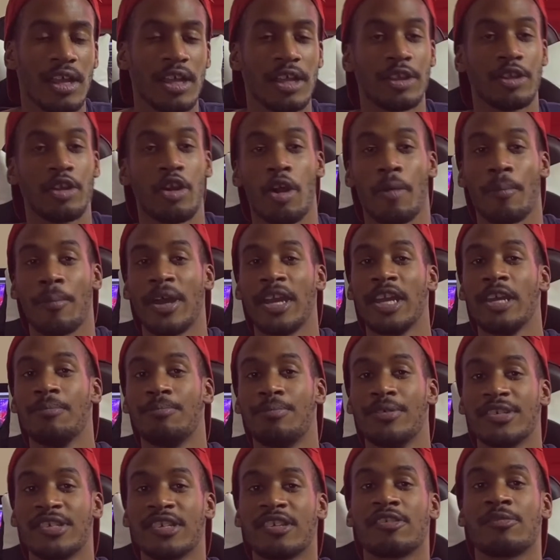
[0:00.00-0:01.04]
There are many
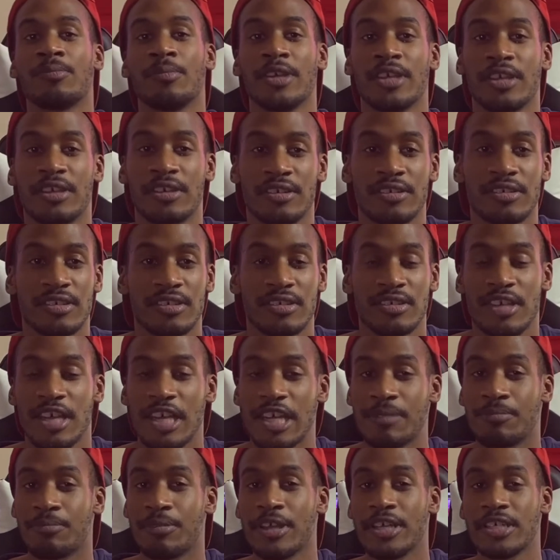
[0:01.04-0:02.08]
business meetings
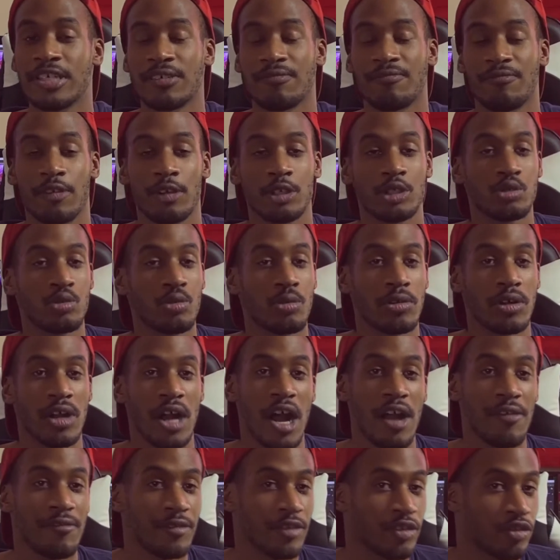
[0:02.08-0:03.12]
taking place in virtual
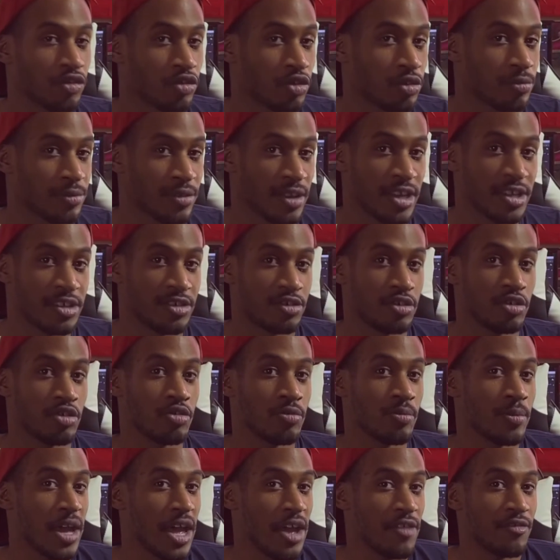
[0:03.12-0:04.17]
conference rooms like Zoom
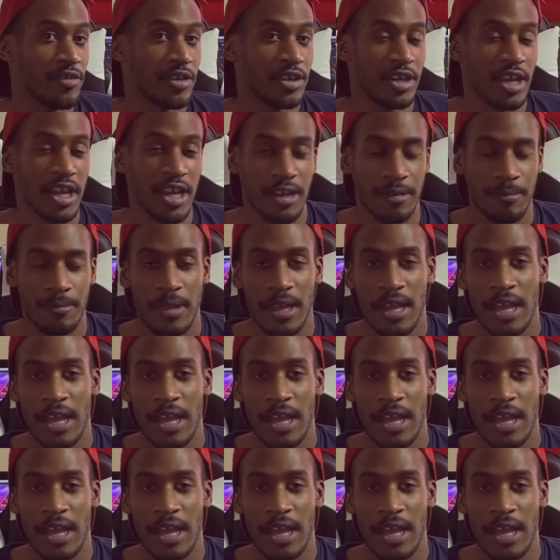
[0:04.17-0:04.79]
every day,